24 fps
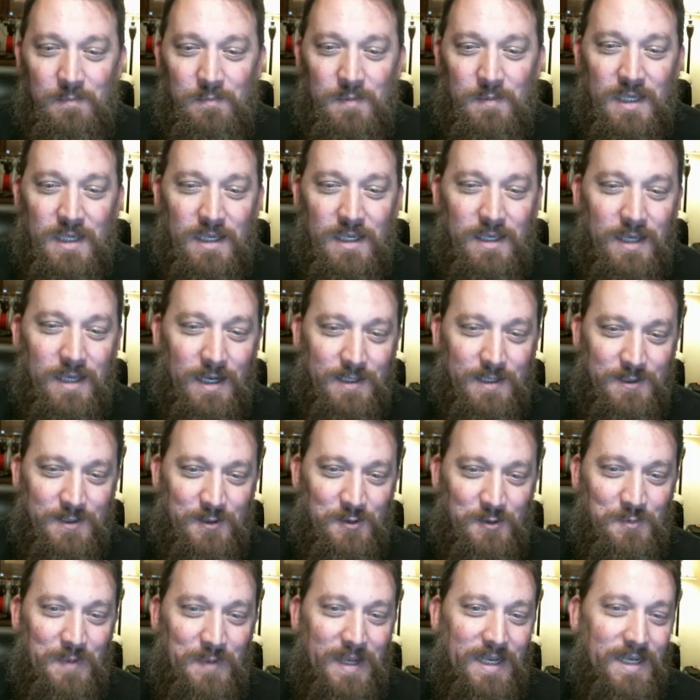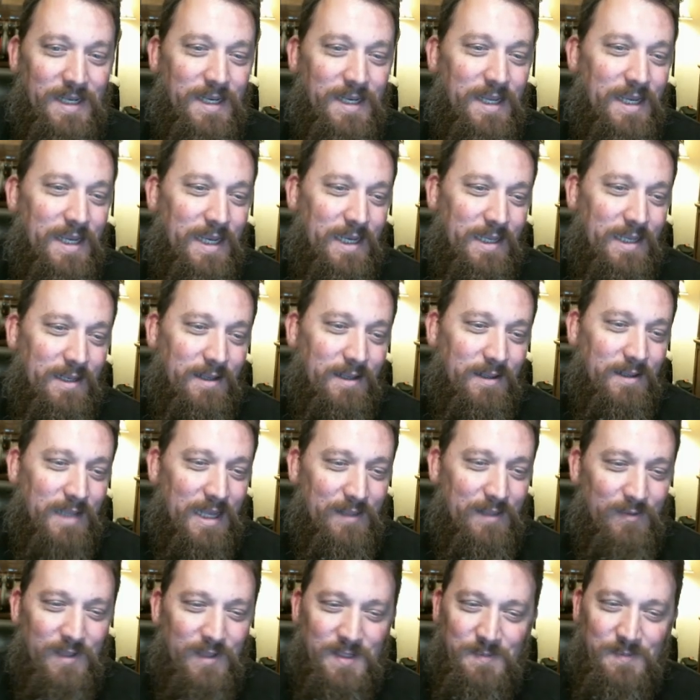Concussors made it in.
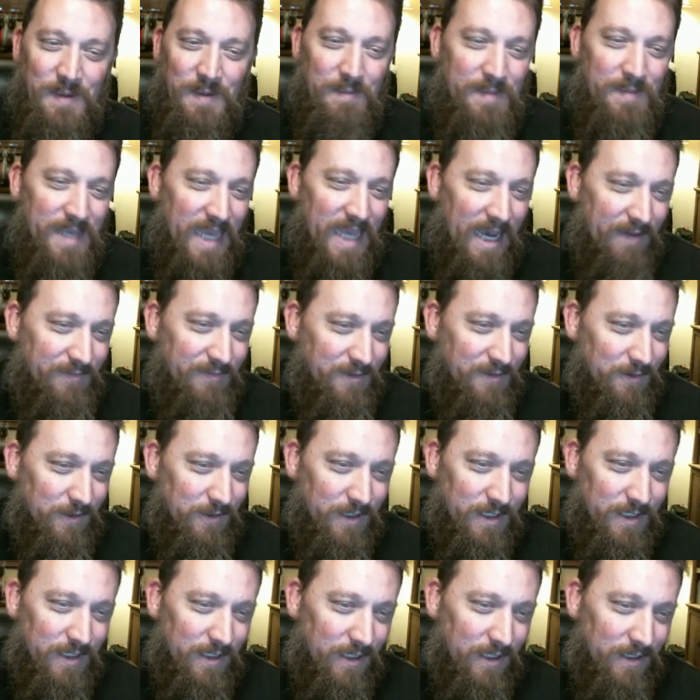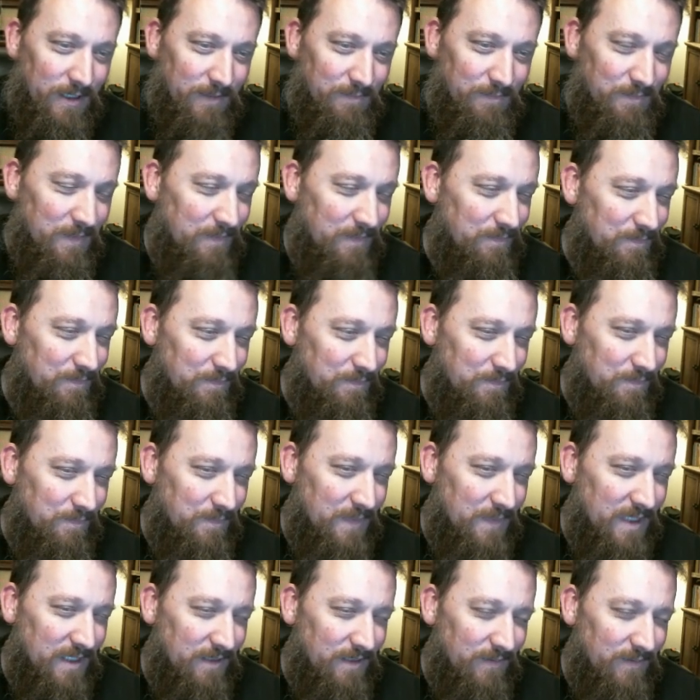This may be after
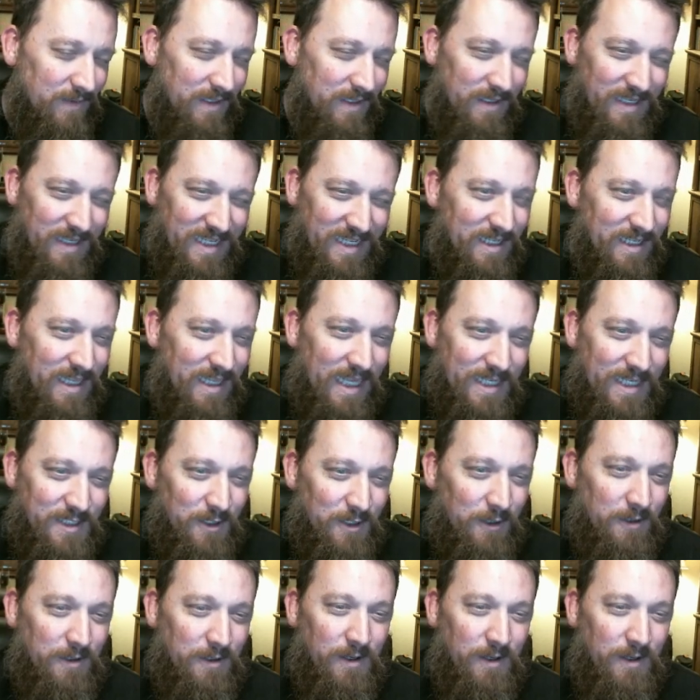the end of that turn.